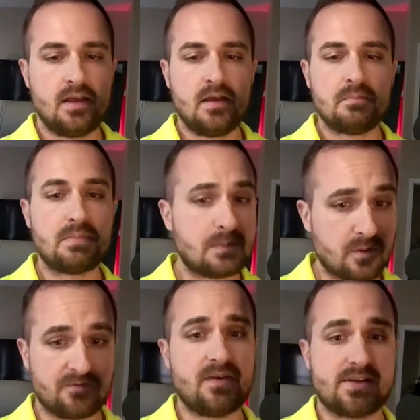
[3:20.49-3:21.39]
Be
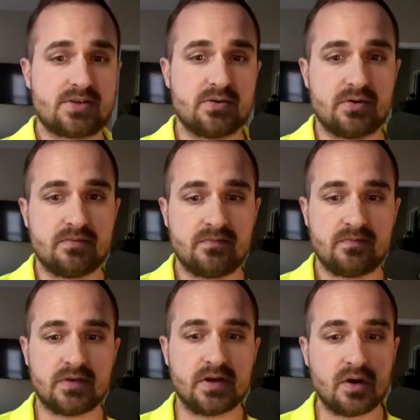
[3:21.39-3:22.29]
professional.
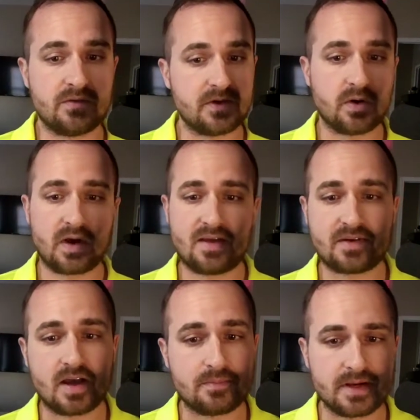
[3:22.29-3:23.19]
If you don't have a
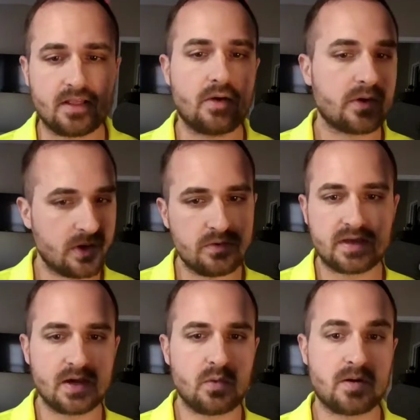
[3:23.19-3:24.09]
company logo,
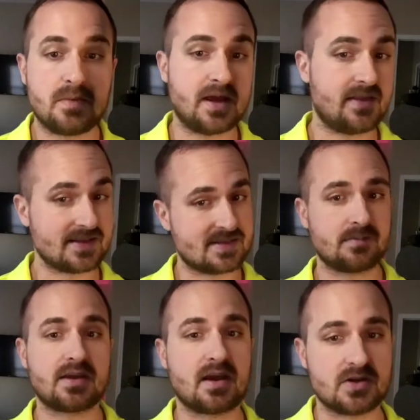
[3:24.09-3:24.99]
get one made. That's
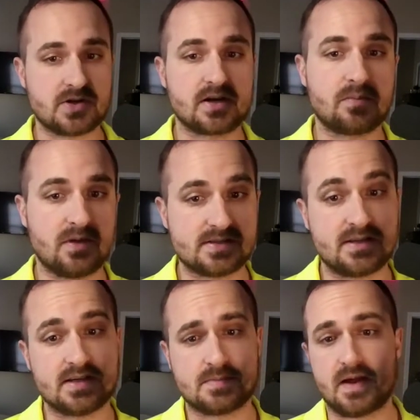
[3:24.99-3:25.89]
something Contractor Plus
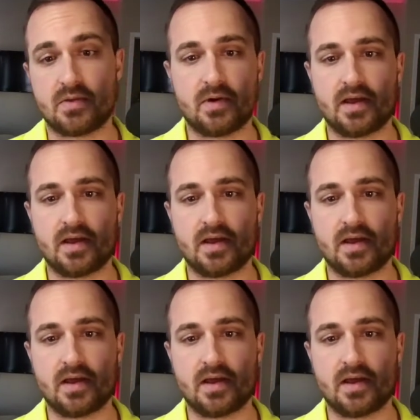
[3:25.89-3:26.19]
does, by the way.